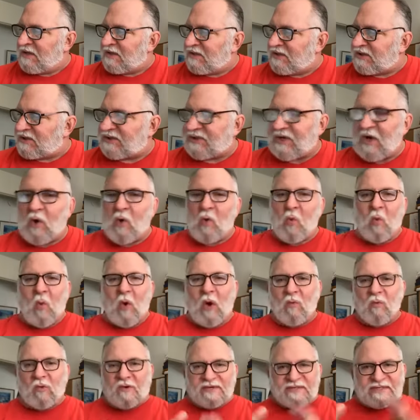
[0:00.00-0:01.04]
So
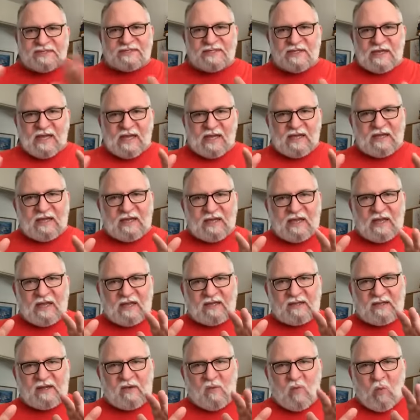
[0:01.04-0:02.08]
what we're seeing
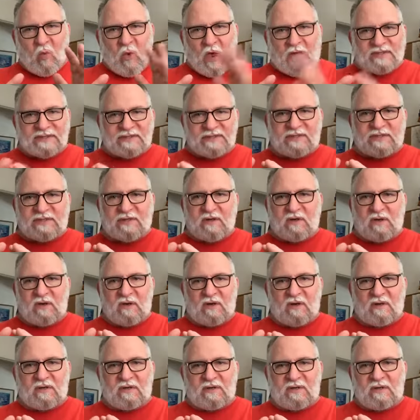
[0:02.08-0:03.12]
in
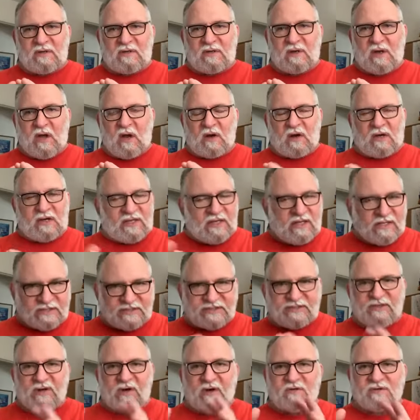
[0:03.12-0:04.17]
Eastern,
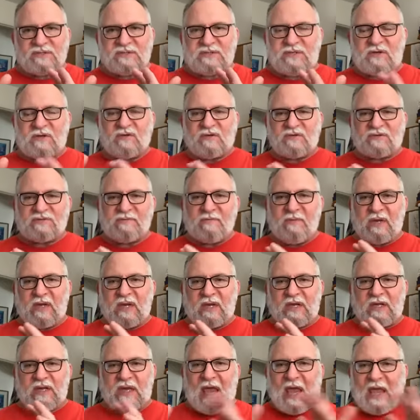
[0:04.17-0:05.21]

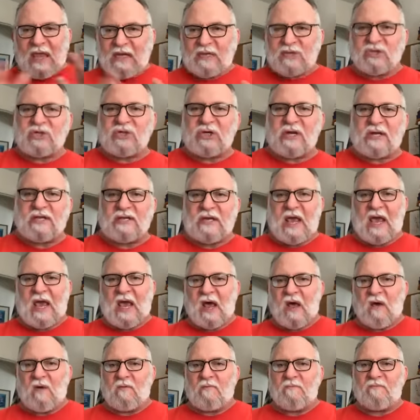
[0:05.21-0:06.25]
Asia now,